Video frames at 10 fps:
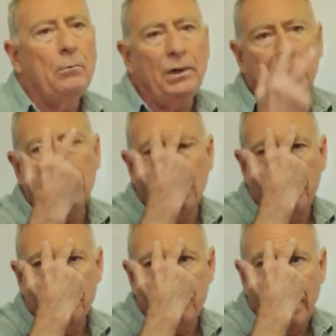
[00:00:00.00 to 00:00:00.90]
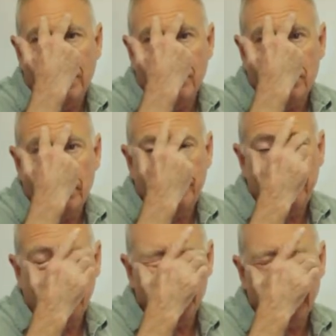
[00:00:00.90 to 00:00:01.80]
We got a couple sinuses up
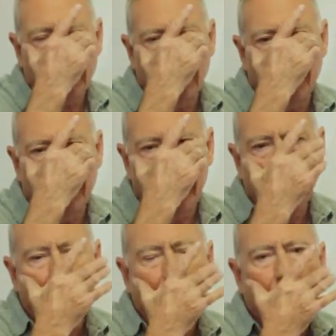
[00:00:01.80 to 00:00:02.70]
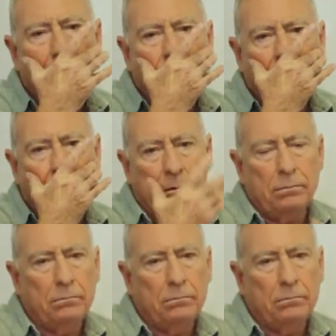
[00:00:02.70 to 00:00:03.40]
here, we got a couple here, we got a couple here.